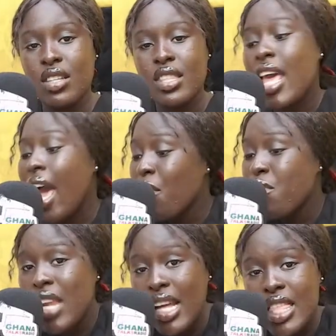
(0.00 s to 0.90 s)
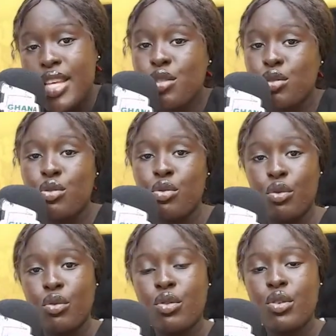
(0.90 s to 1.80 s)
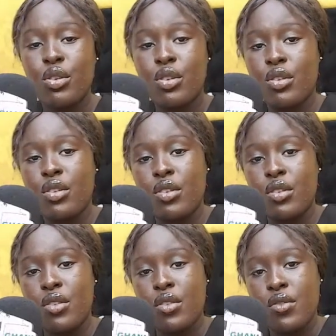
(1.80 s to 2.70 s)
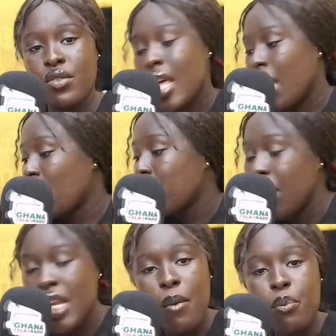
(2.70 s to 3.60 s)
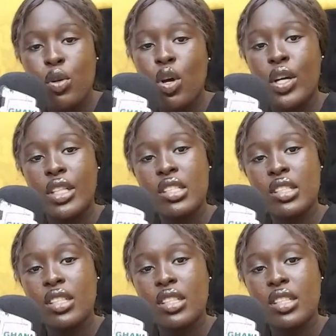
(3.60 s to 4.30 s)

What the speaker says: They have nothing to do. They are not being employed.